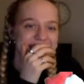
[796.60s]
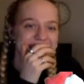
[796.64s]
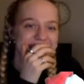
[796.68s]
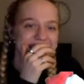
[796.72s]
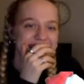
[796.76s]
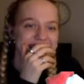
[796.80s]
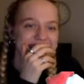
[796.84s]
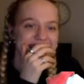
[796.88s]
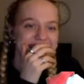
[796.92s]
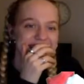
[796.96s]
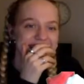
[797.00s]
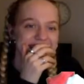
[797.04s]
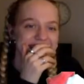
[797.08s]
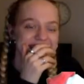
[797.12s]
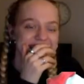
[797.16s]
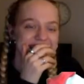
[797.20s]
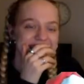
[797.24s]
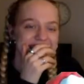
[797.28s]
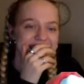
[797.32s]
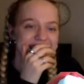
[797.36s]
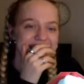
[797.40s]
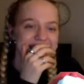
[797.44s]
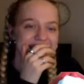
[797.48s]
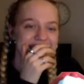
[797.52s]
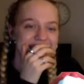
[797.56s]

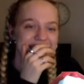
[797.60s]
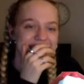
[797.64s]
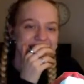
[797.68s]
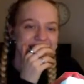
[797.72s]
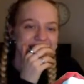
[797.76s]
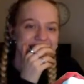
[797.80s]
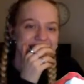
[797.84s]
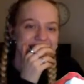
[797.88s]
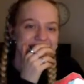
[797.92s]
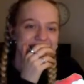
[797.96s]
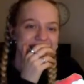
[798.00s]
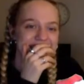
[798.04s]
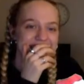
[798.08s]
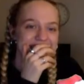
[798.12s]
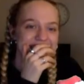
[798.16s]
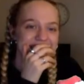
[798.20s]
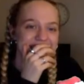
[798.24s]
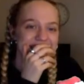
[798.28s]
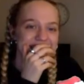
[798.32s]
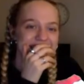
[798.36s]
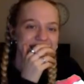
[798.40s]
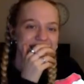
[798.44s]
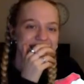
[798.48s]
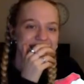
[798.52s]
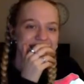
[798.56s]

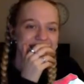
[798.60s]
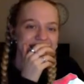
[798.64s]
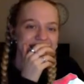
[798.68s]
This person isn't speaking.